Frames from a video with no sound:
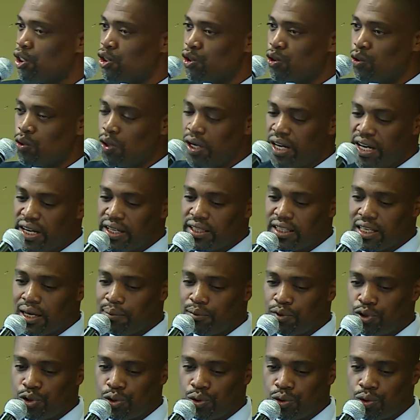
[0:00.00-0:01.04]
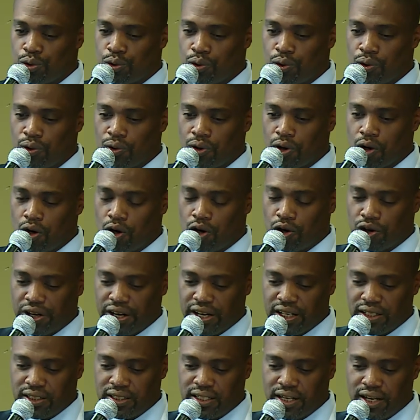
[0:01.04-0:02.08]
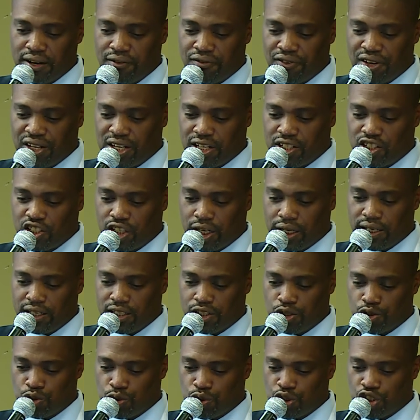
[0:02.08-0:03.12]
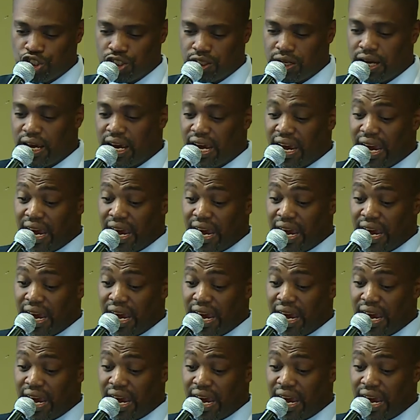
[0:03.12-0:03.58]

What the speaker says: link them to correct financial institution,